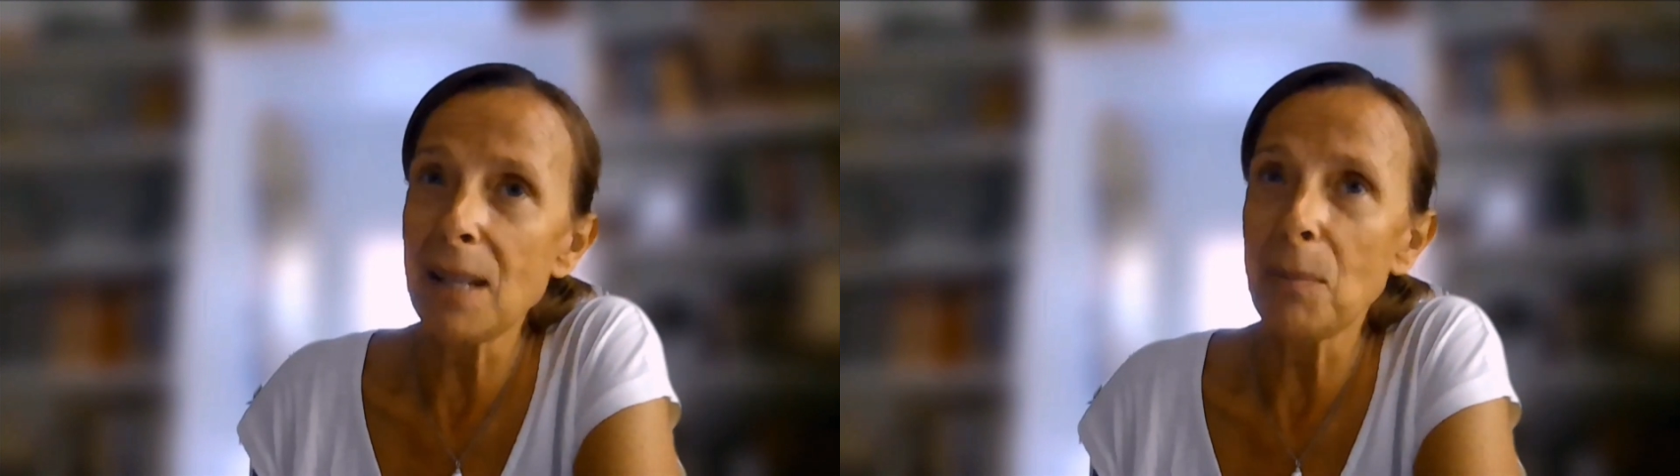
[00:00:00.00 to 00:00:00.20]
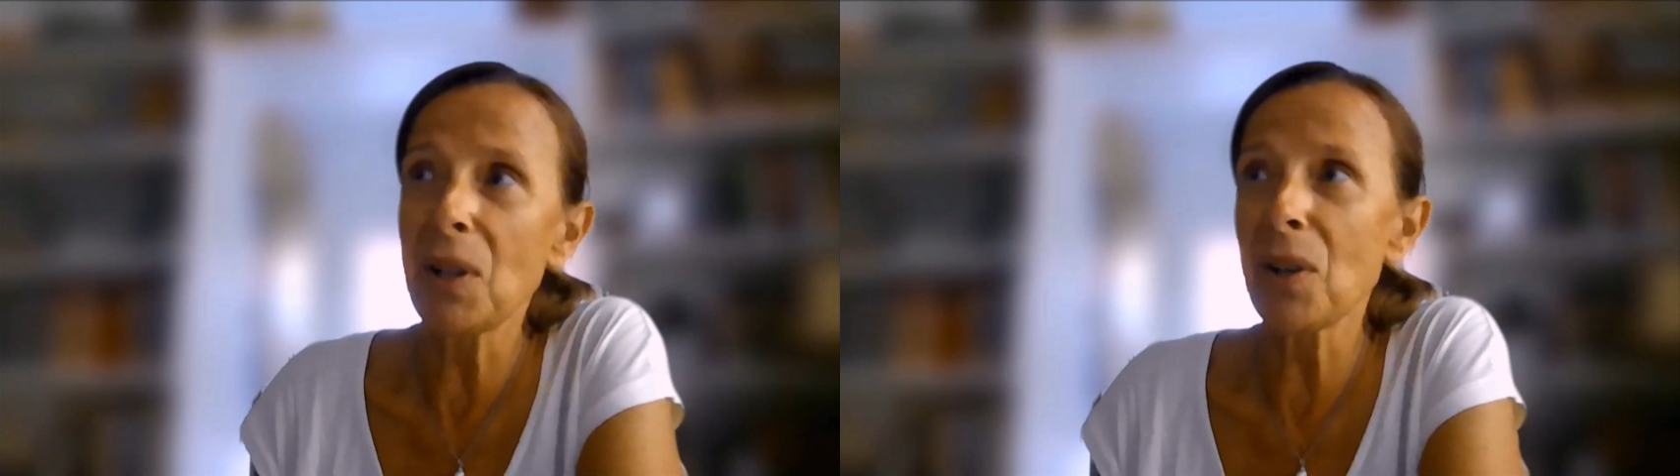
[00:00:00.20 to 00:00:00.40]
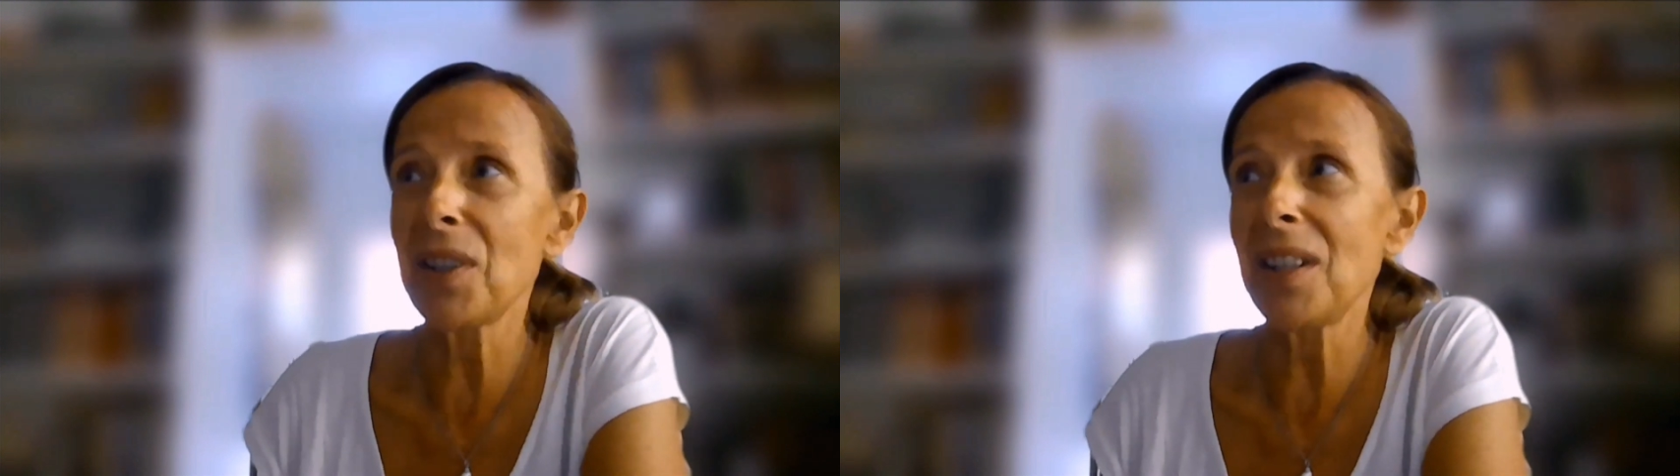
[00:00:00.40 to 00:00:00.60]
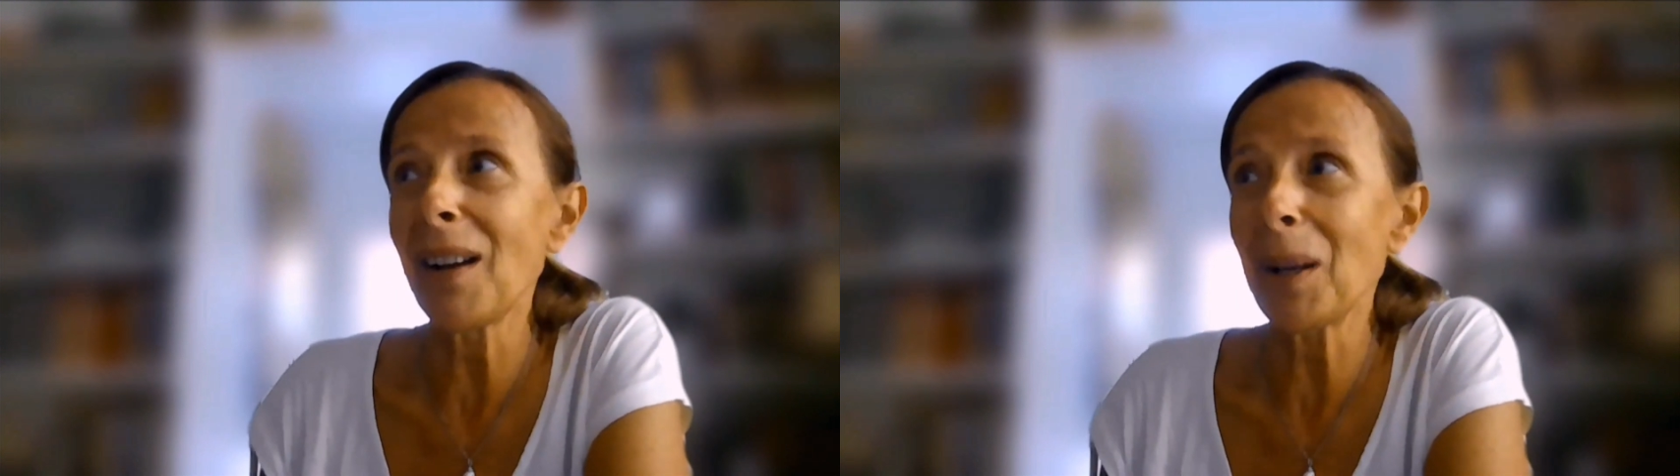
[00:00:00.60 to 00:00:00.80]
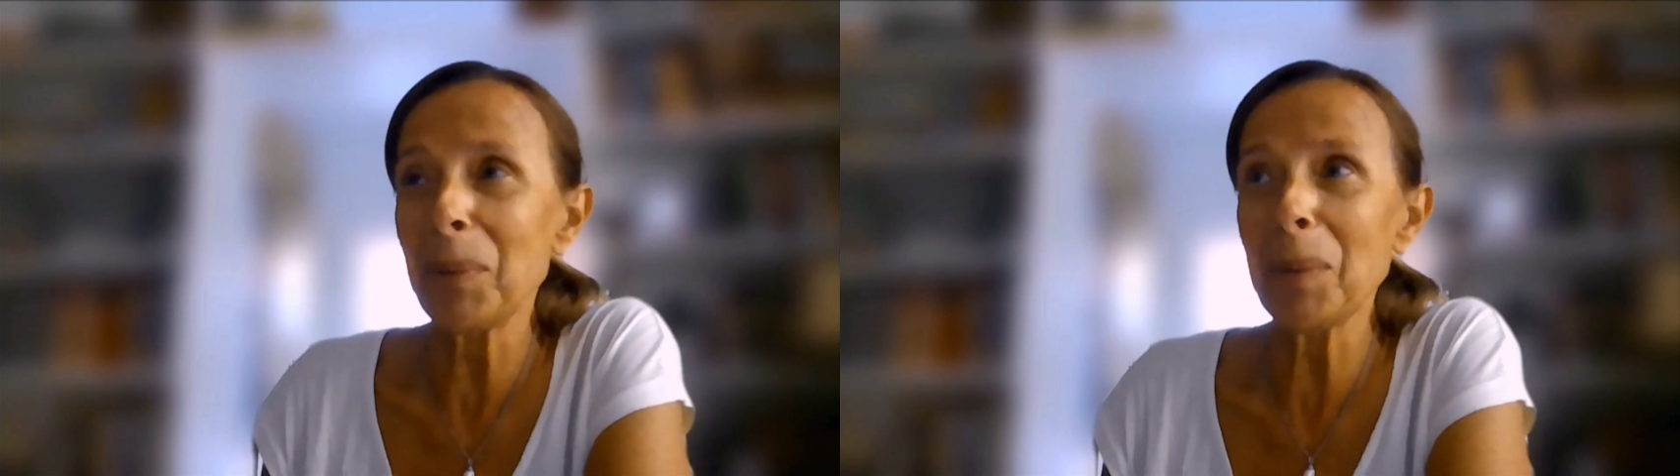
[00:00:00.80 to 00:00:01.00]
because
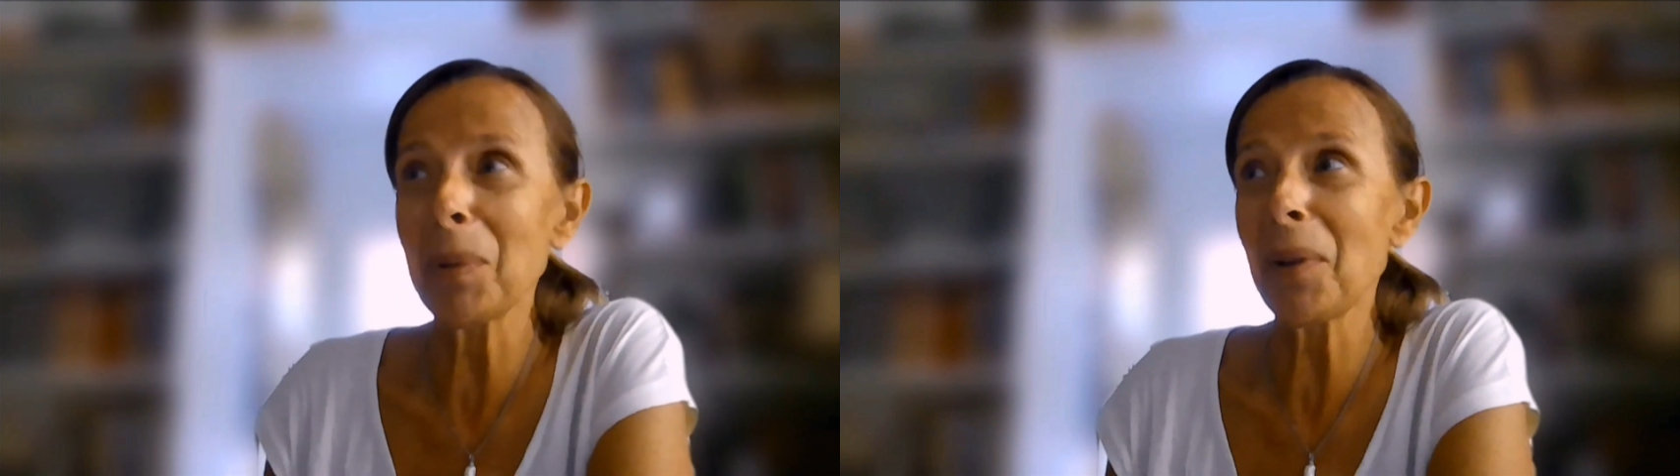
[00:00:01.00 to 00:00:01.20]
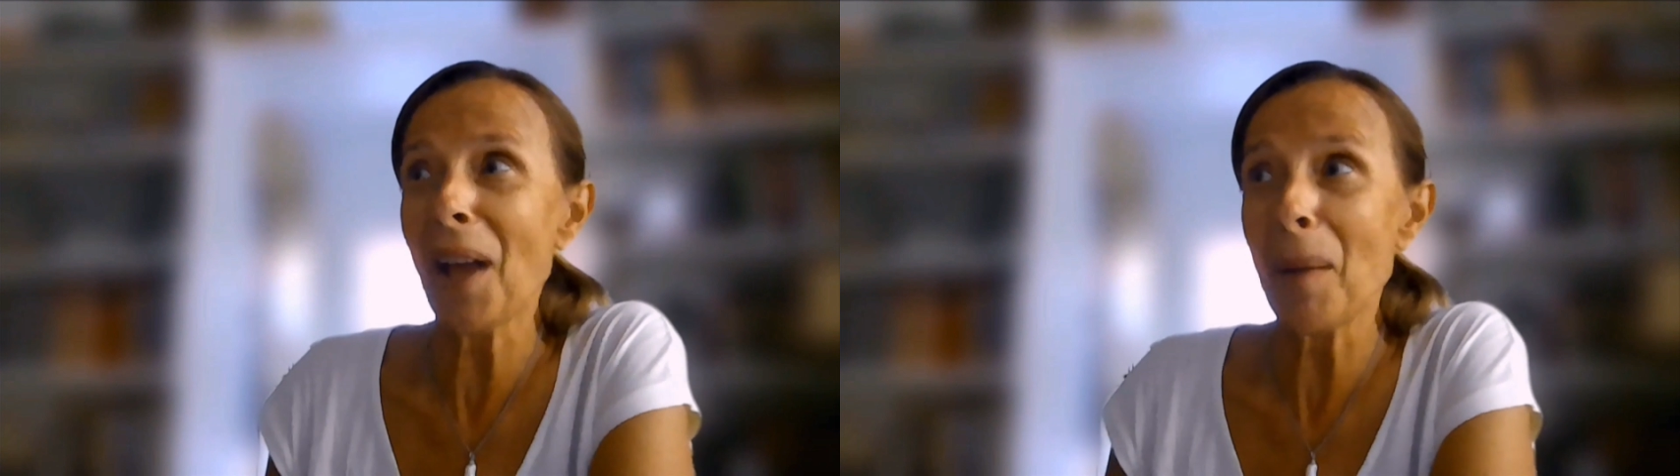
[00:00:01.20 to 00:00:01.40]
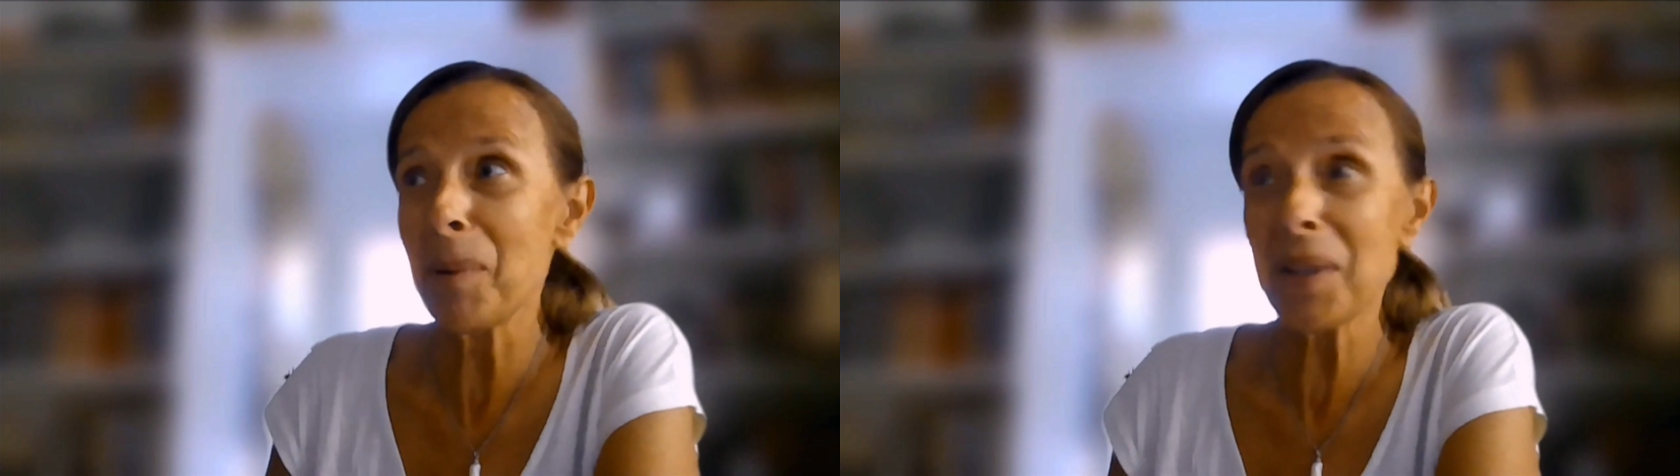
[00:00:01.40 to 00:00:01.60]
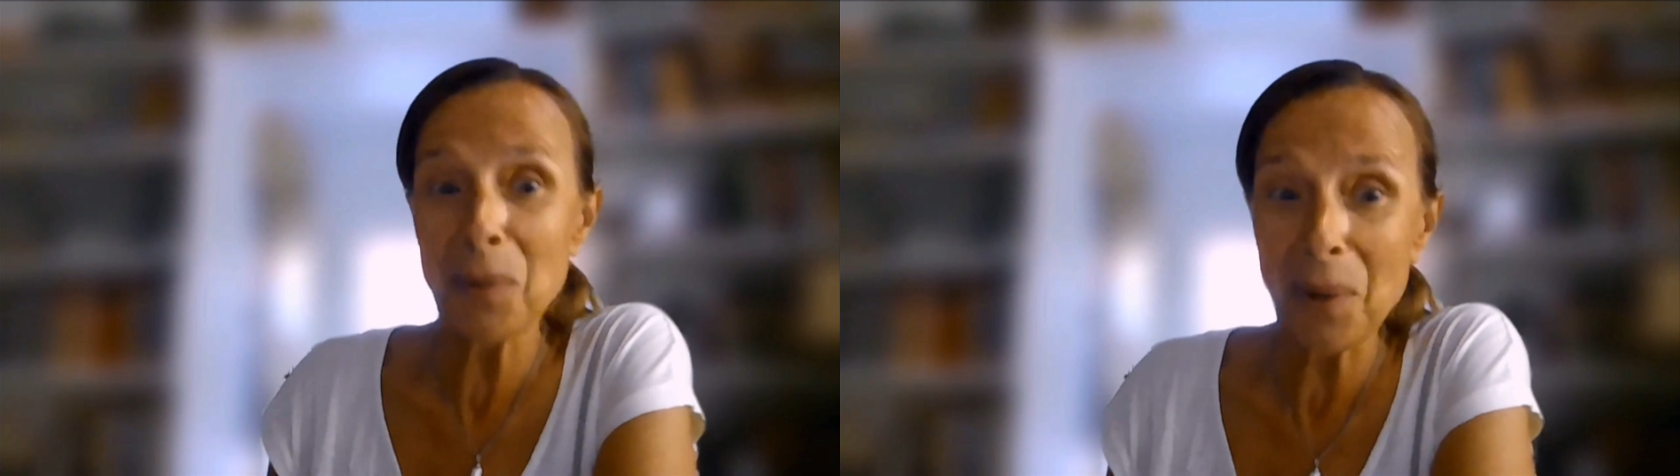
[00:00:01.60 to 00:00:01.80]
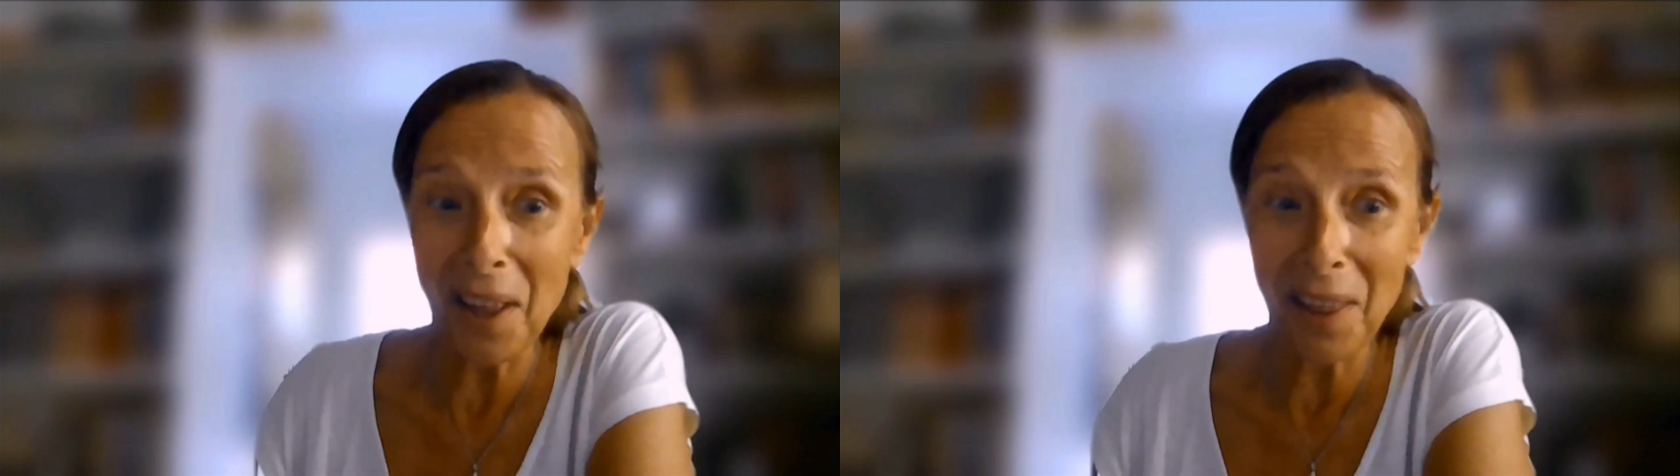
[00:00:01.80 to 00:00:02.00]
young people, they are
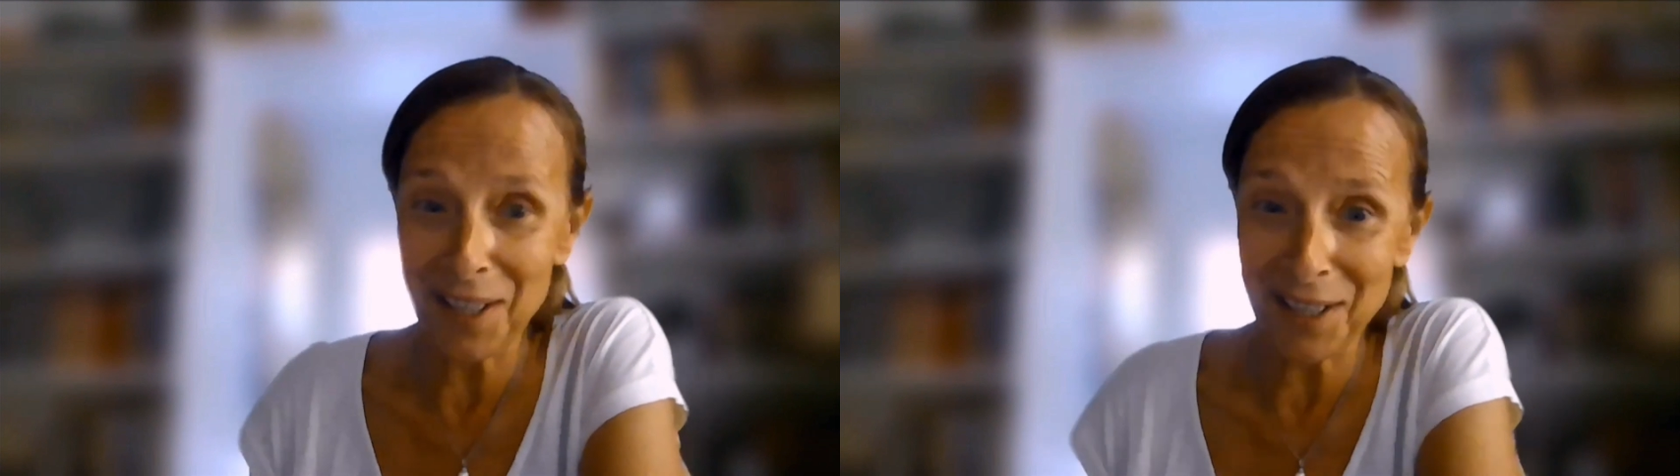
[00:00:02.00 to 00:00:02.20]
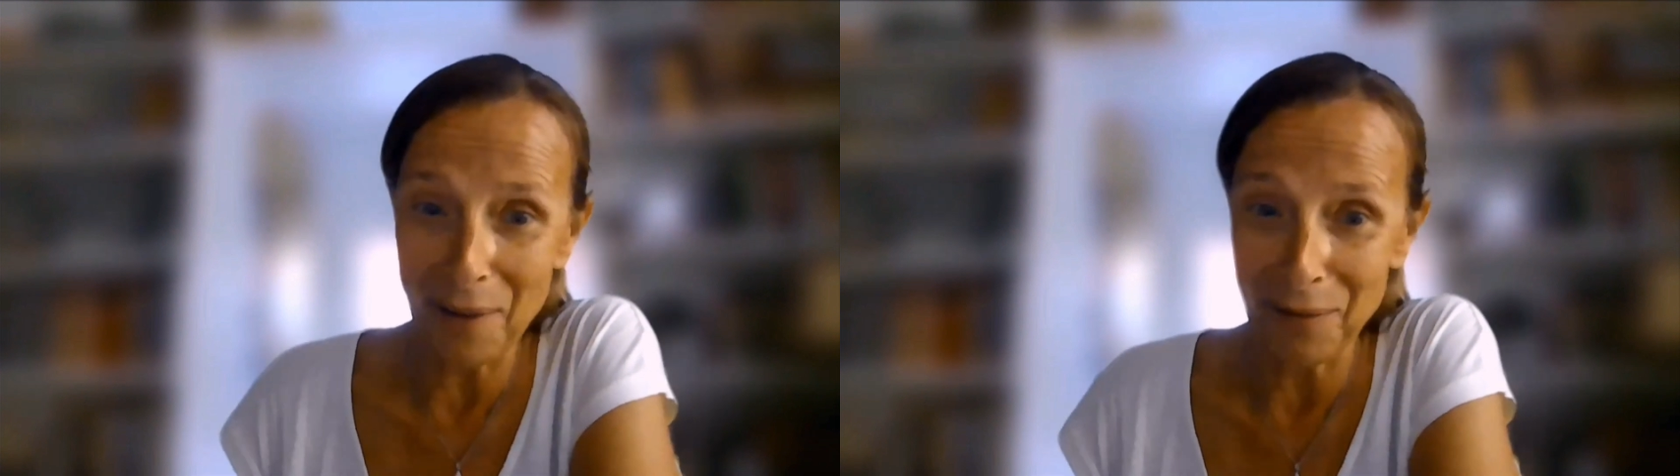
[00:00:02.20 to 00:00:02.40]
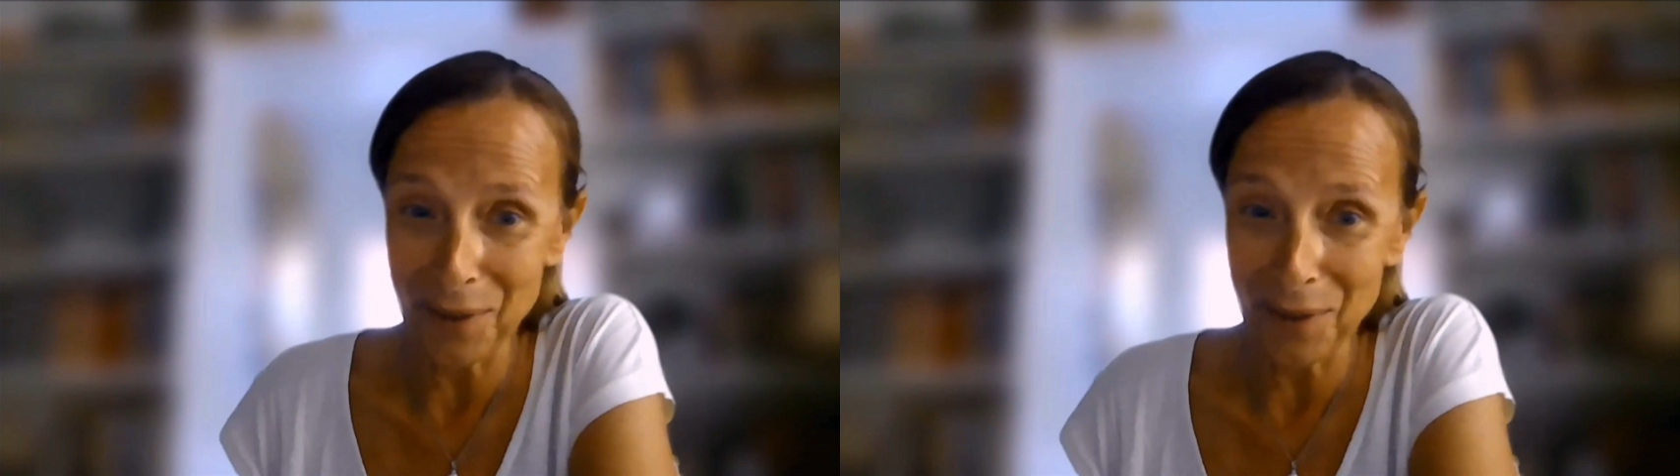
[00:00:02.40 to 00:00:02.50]
busy with other stuff.